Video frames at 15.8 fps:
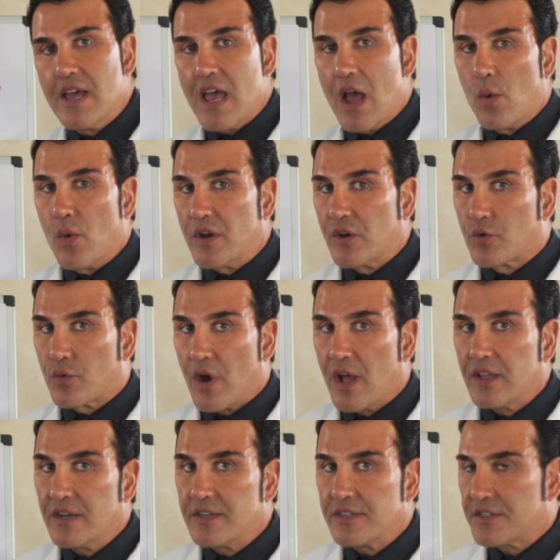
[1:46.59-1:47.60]
And when
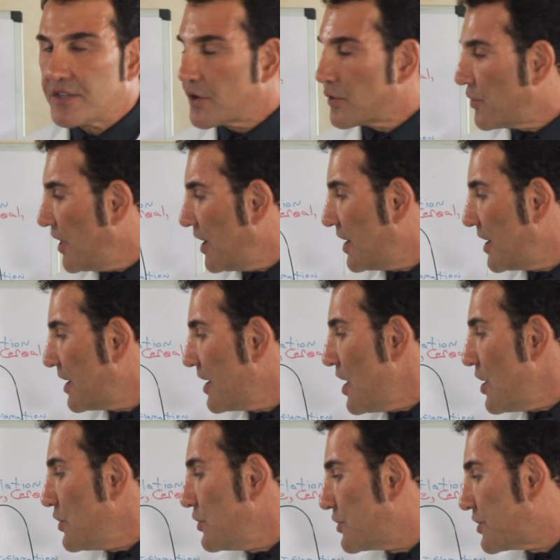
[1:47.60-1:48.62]
ghrelin is secreted,
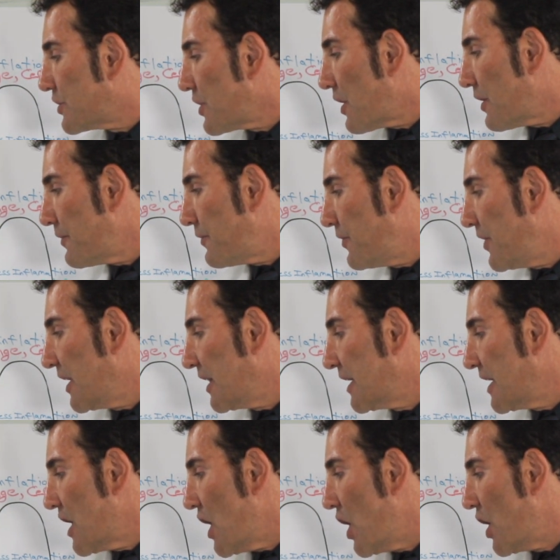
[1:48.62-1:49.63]
you start
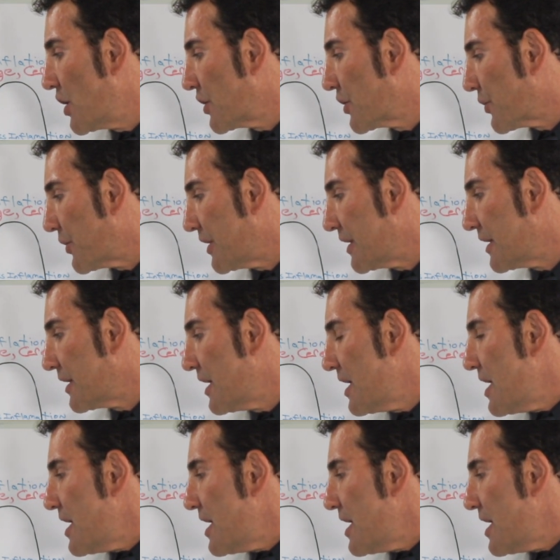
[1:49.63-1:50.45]
feeling hungry.